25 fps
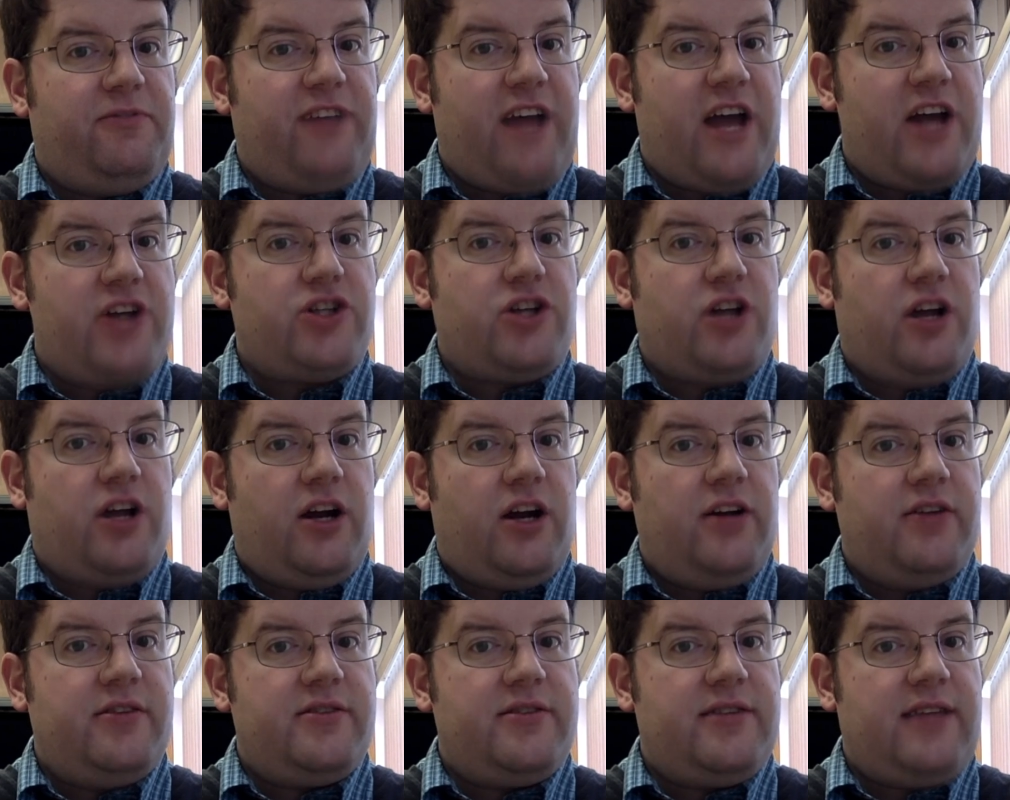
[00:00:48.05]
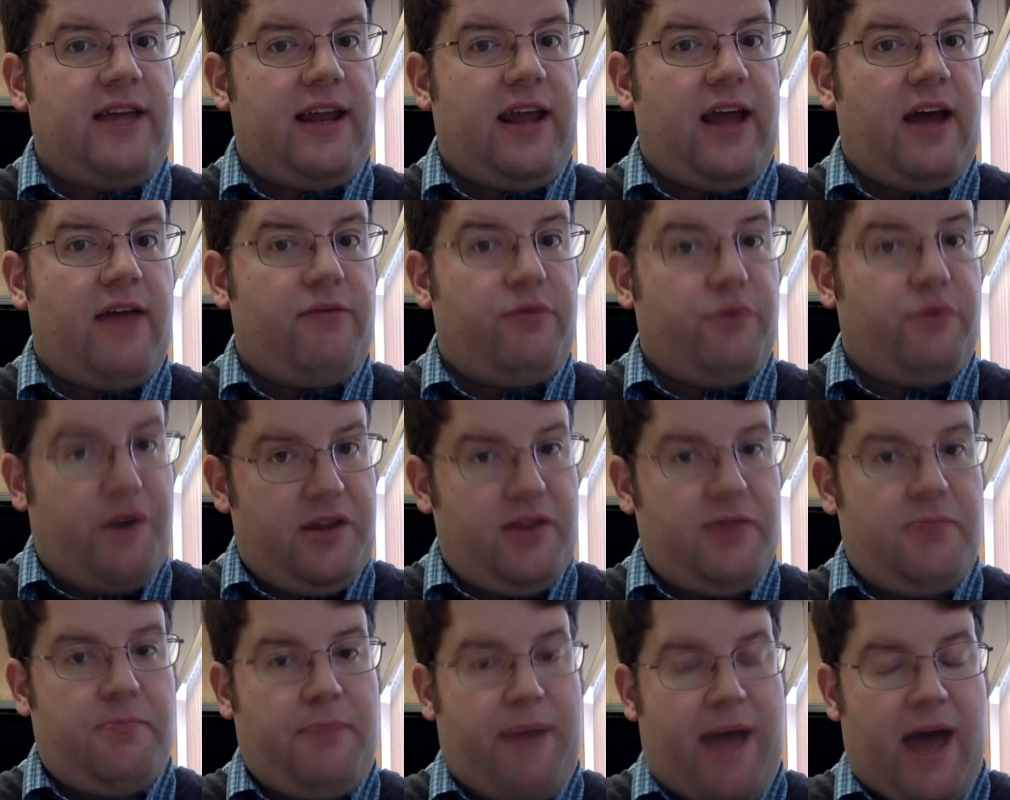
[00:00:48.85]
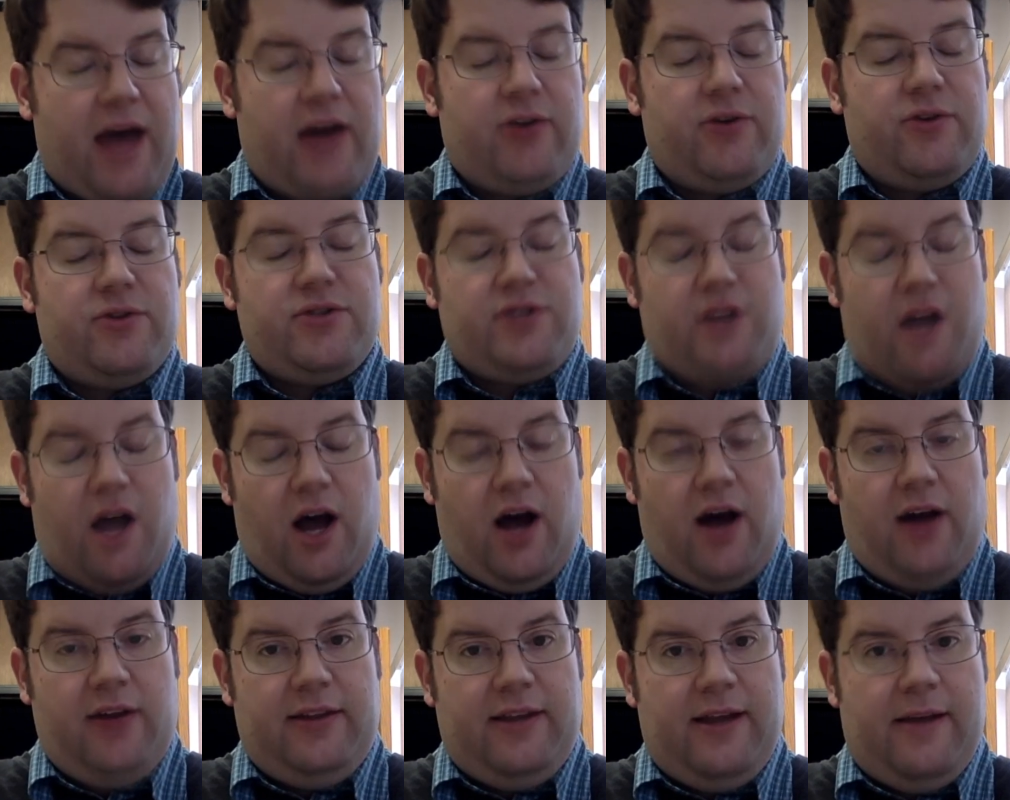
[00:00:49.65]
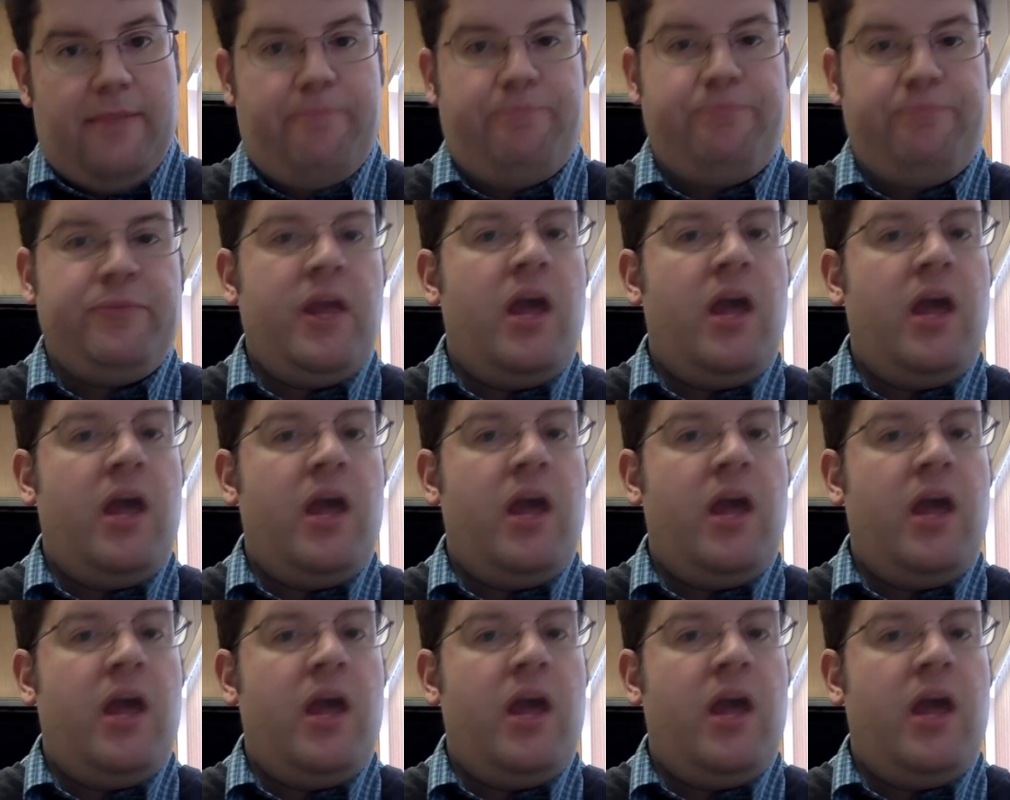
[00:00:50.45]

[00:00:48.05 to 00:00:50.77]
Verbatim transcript: flashcards that have rhythm patterns on them.